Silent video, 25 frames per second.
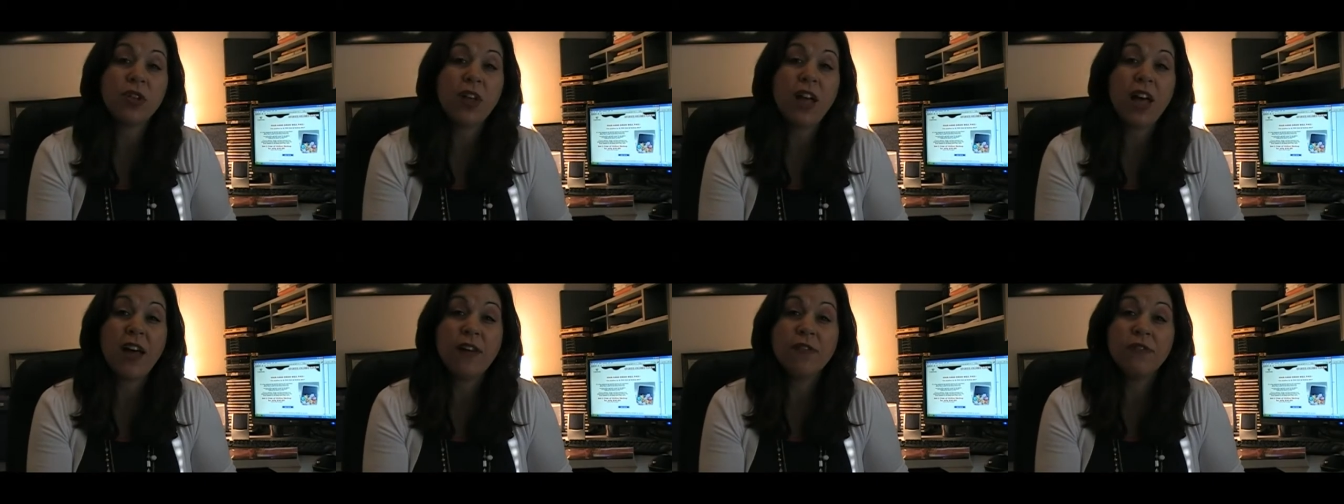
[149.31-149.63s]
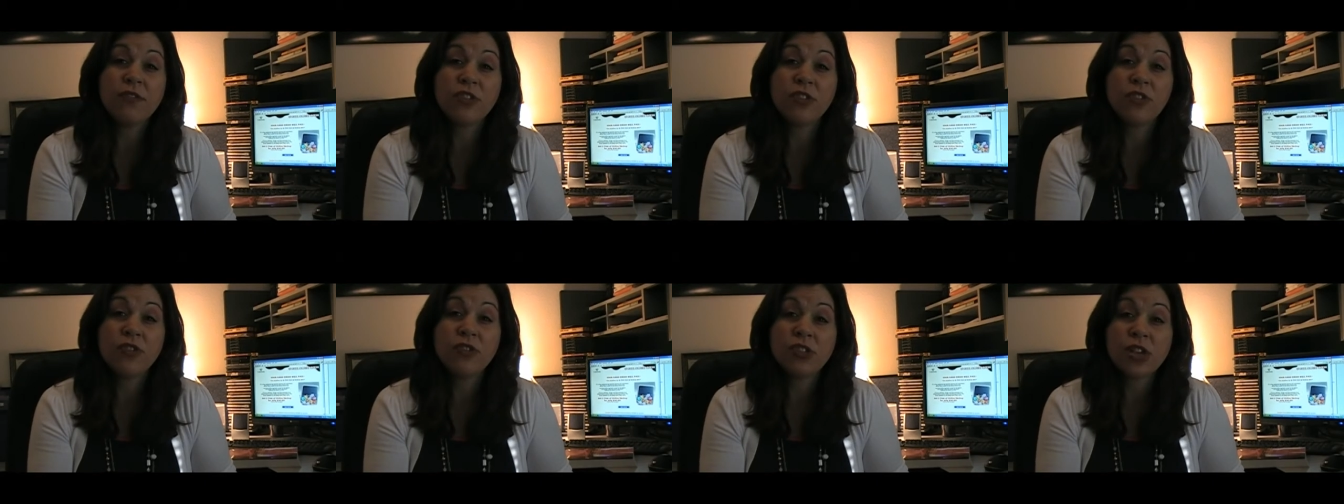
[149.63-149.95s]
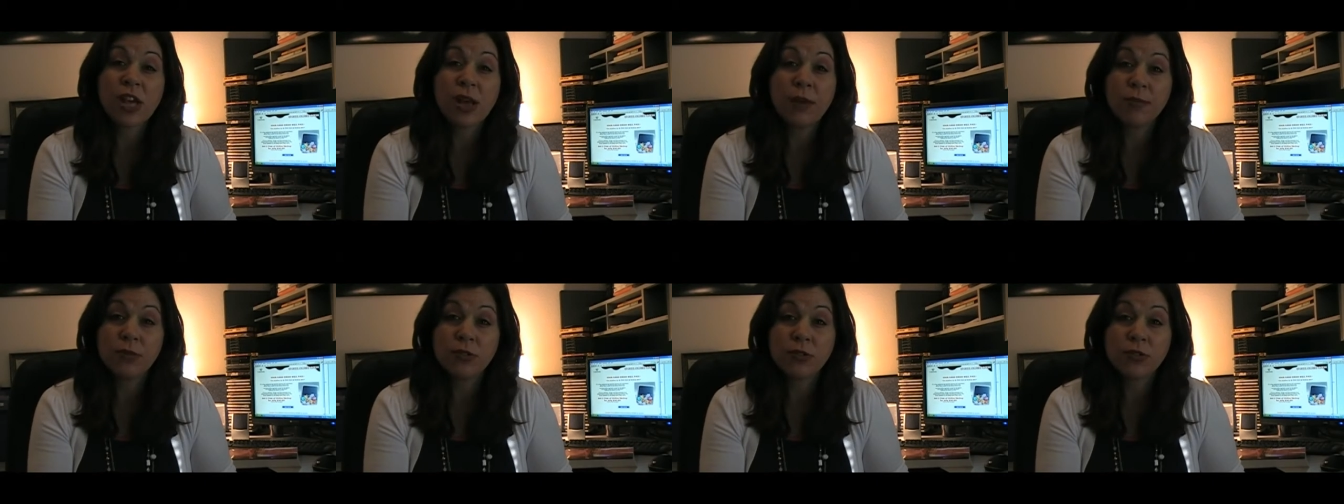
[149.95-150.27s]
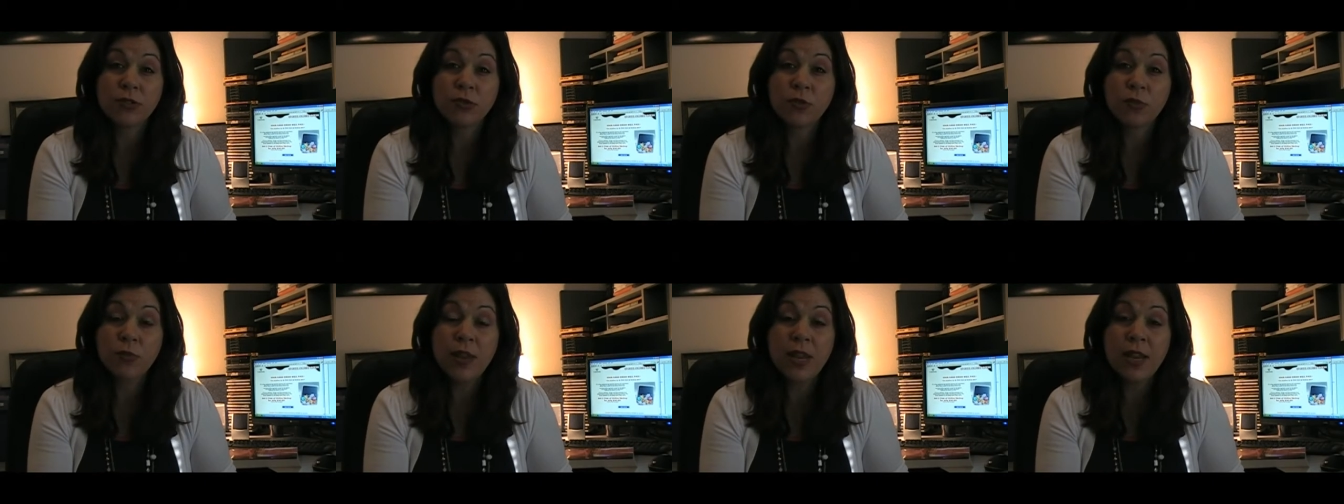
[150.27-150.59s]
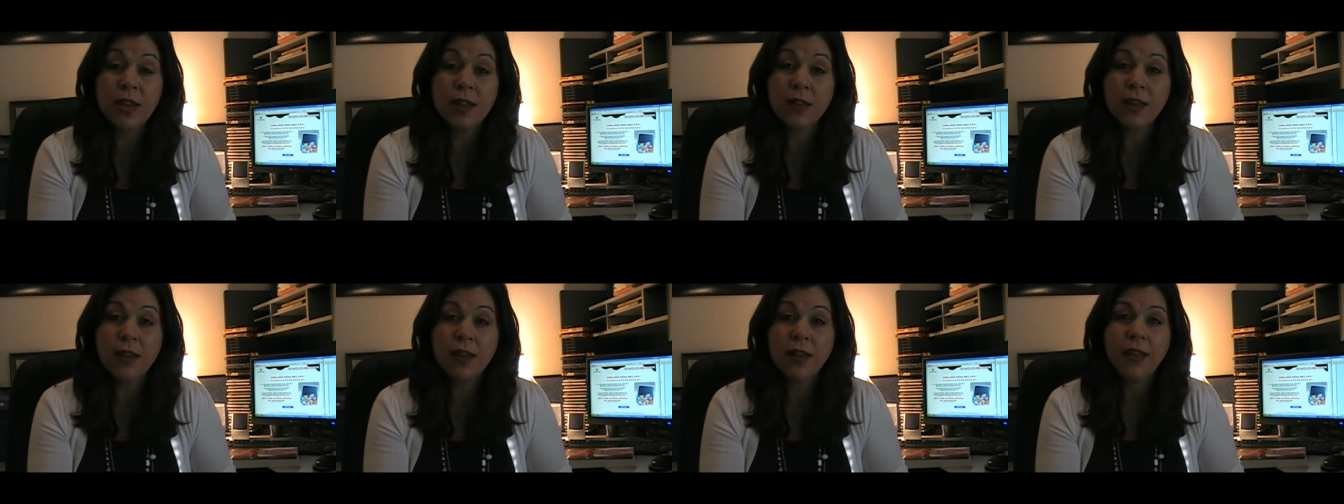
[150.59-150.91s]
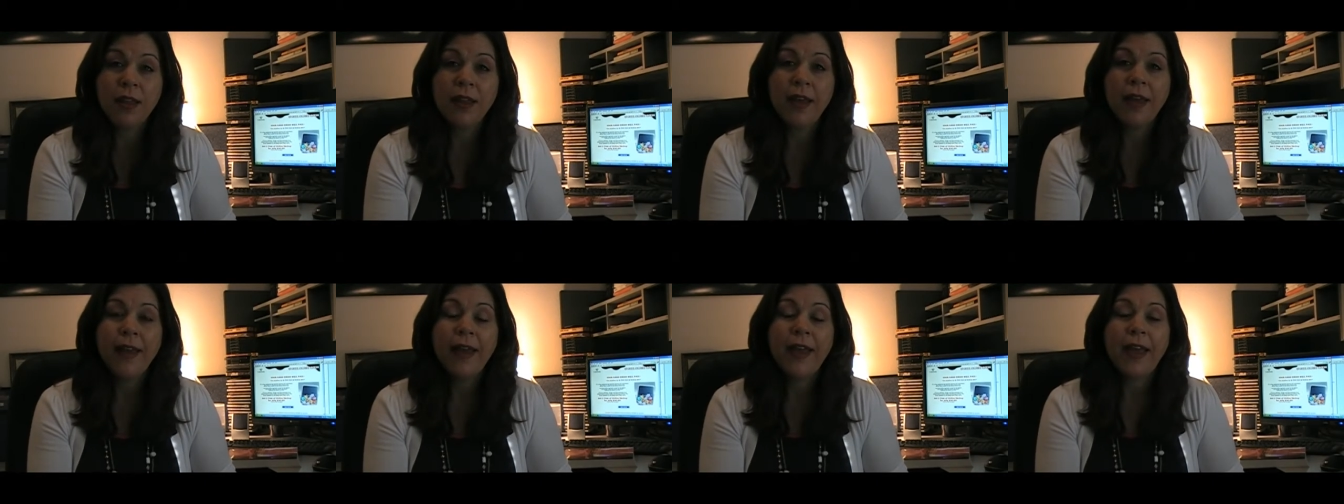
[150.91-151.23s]
have 2 chapters a week,
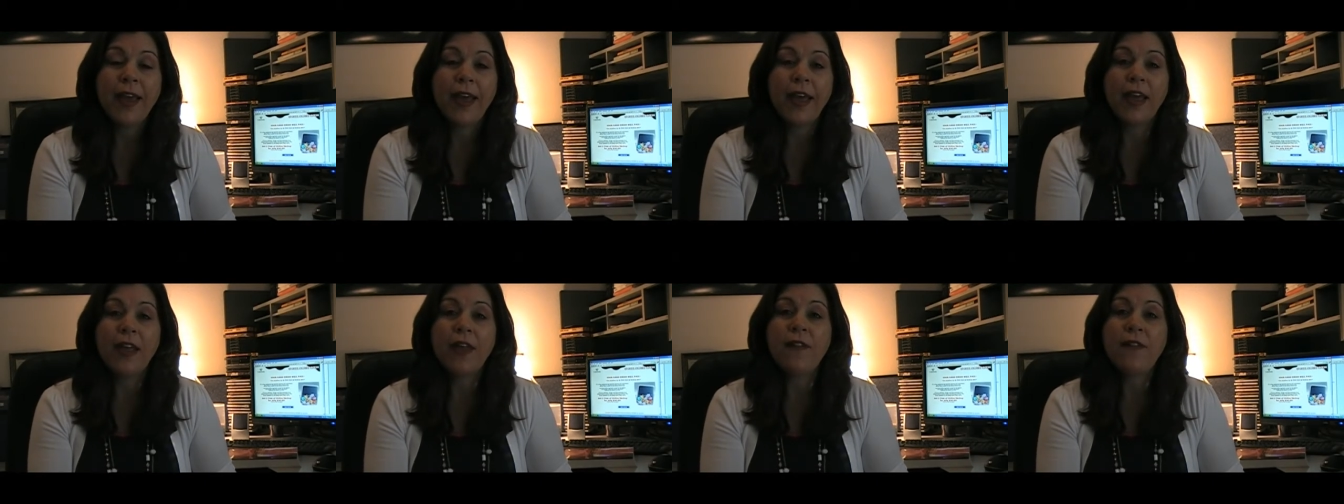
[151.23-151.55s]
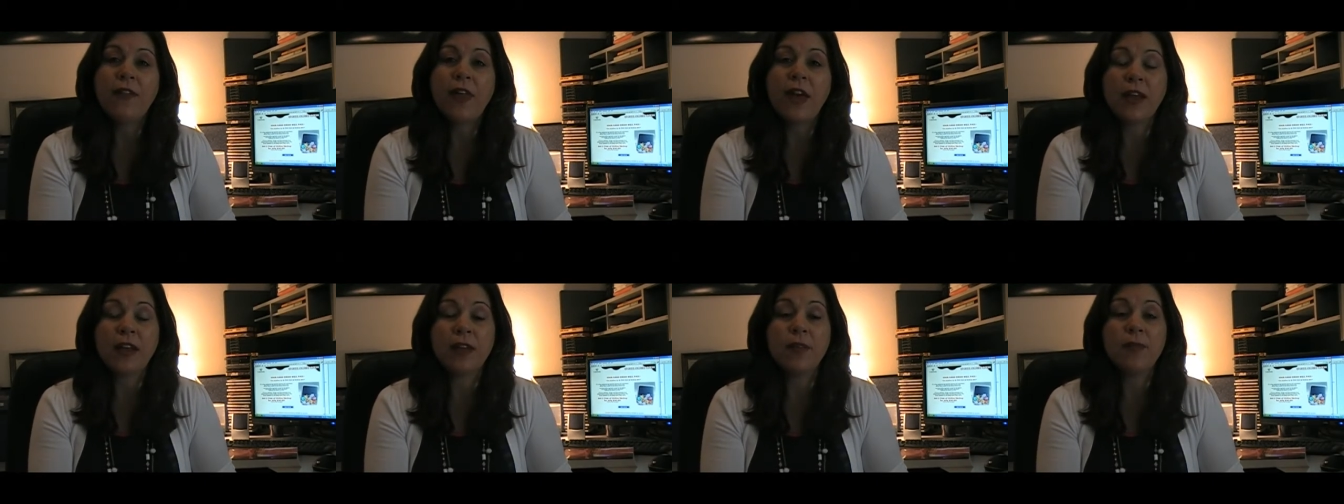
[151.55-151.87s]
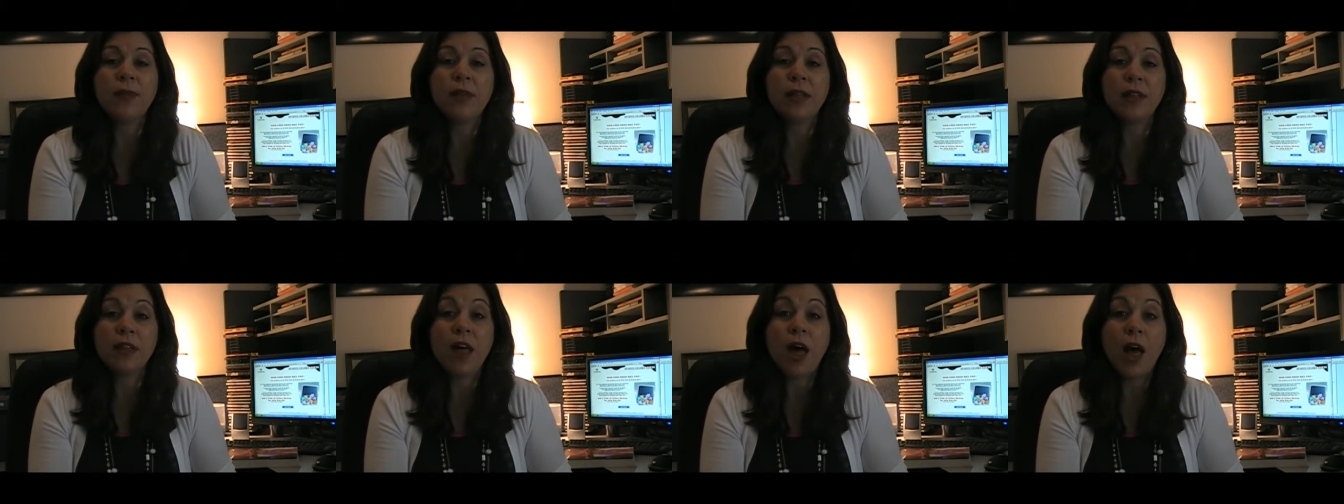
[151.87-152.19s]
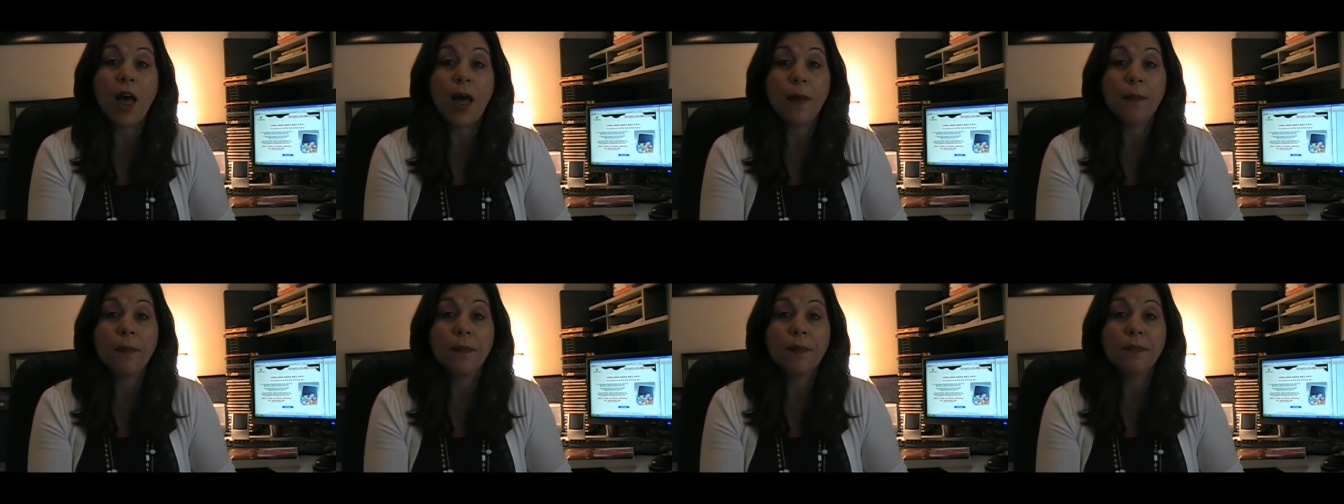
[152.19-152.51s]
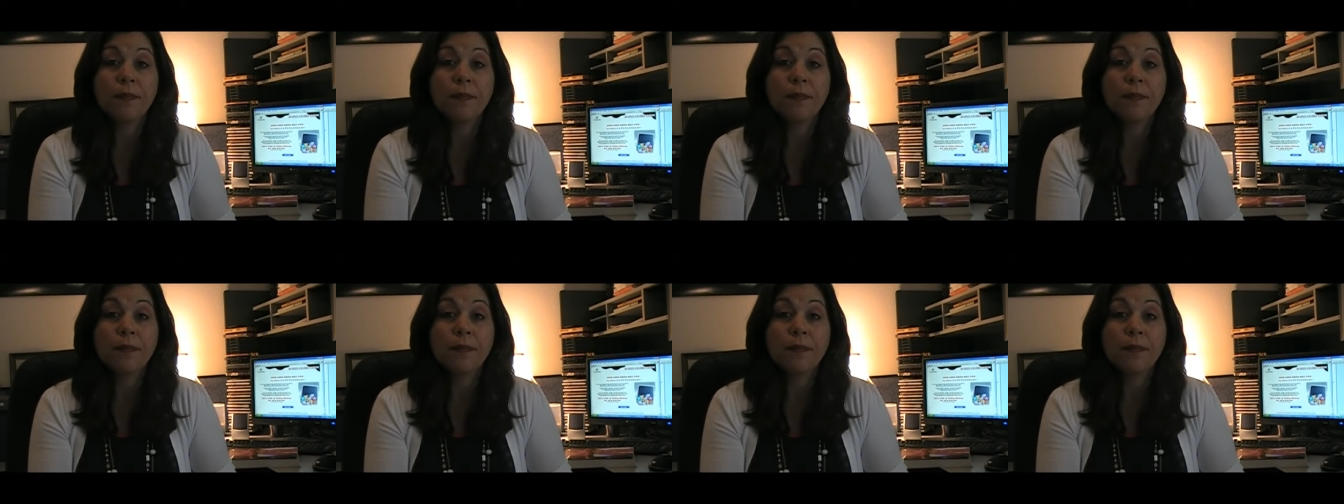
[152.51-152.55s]
and that can be a lot.